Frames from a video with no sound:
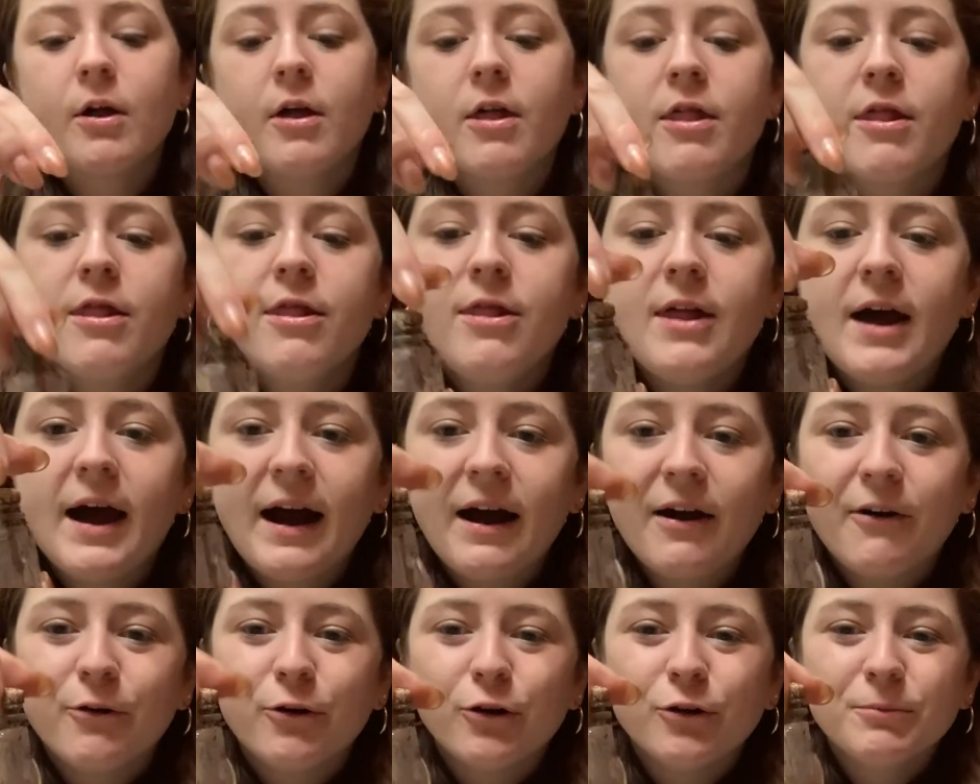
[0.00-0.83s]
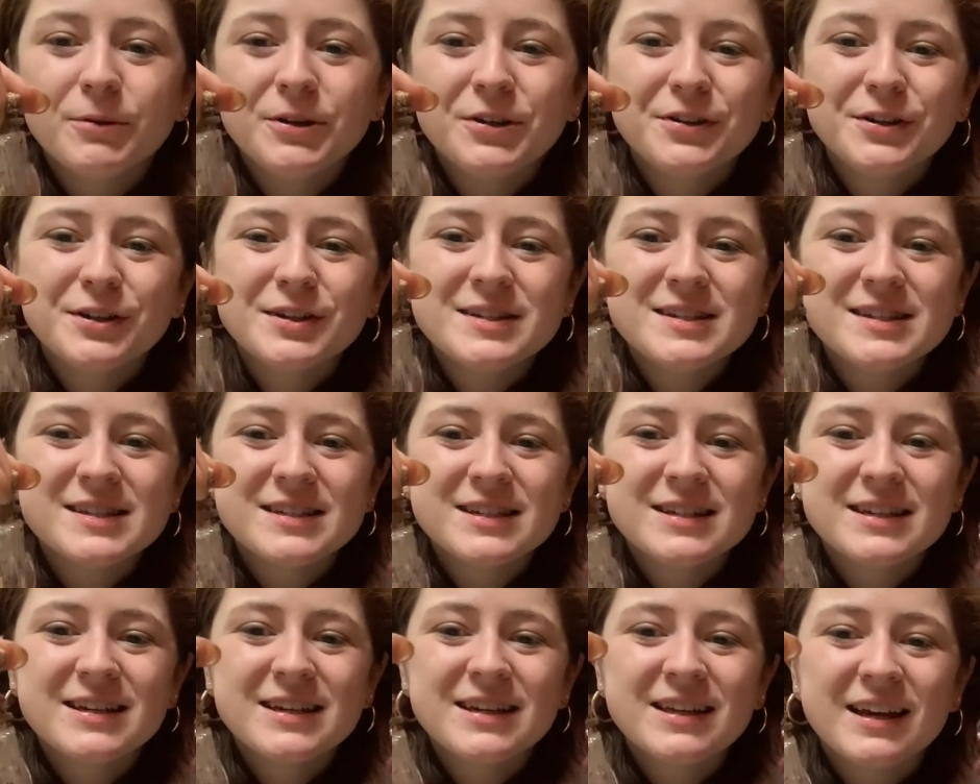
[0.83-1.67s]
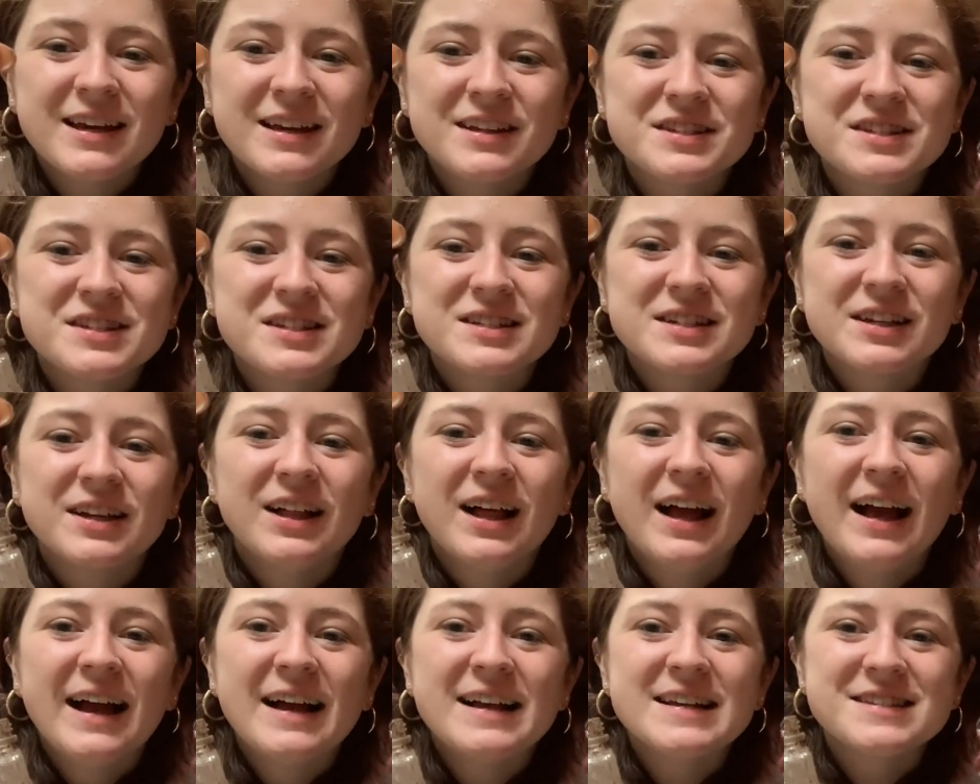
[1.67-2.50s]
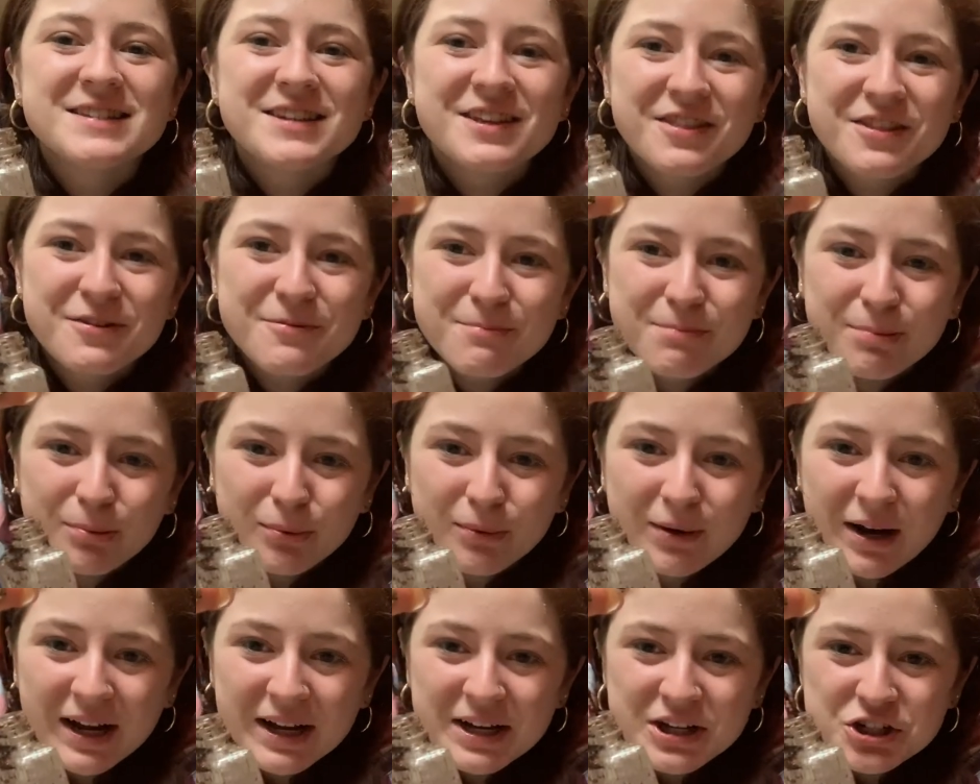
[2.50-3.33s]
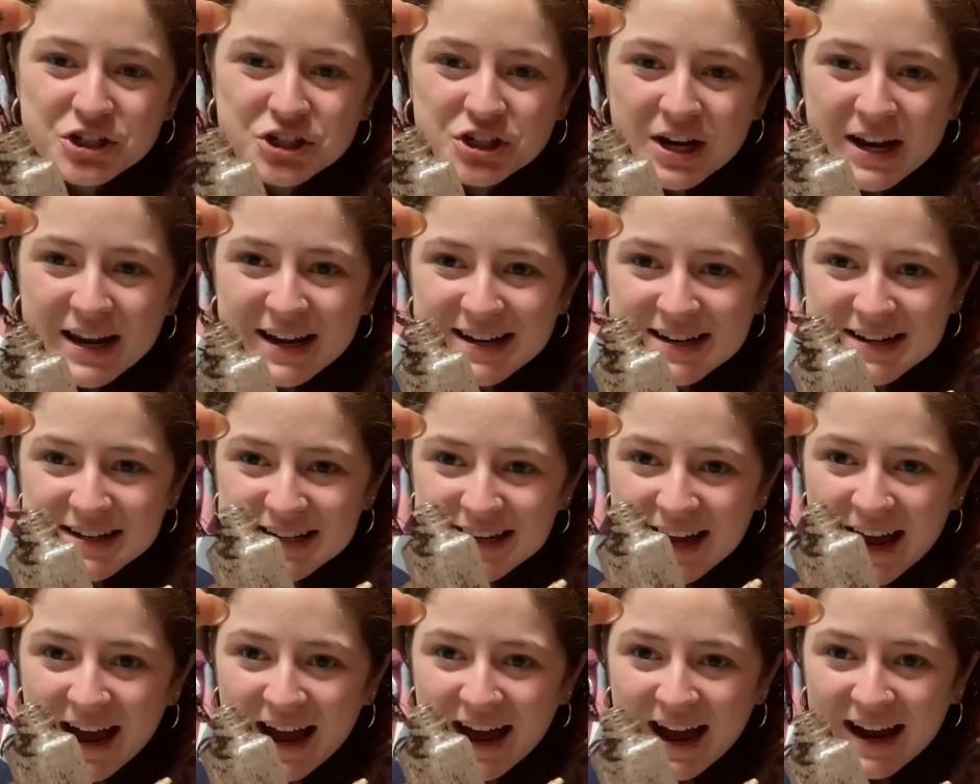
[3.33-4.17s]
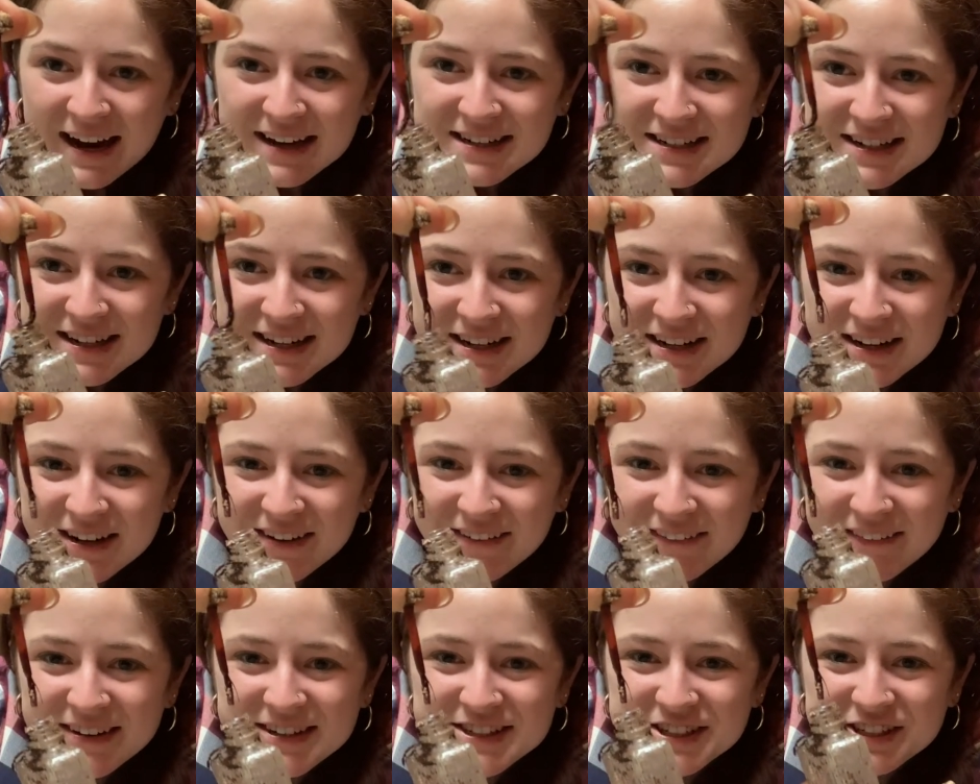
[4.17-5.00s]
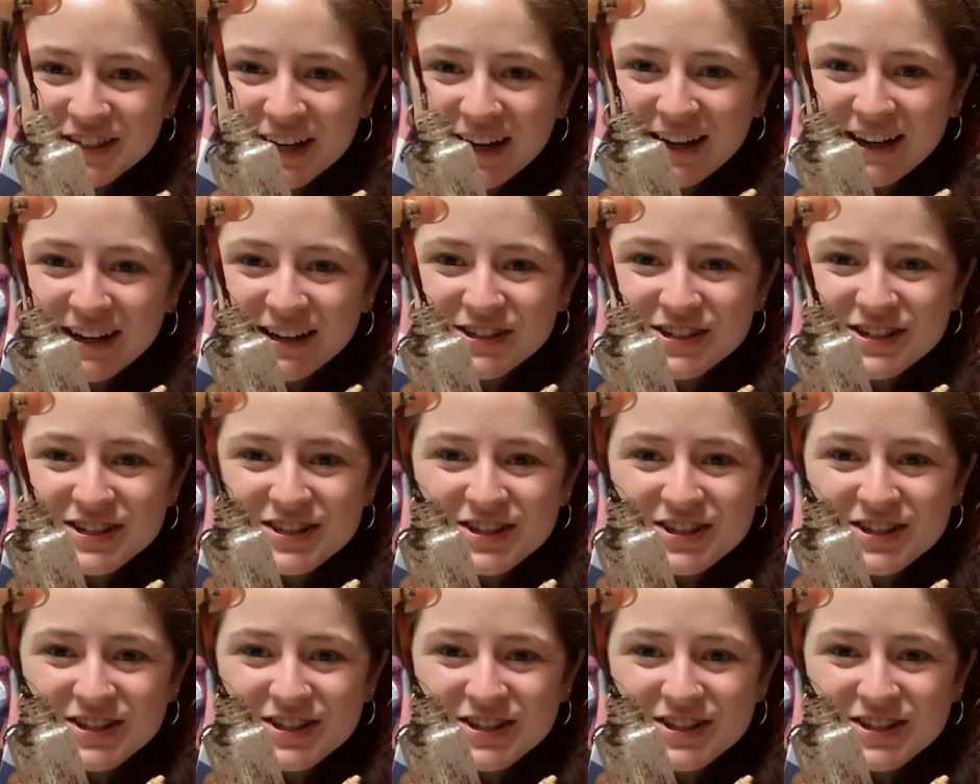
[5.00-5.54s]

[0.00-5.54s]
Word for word: that old, but you can see it still has the brush intact, which I just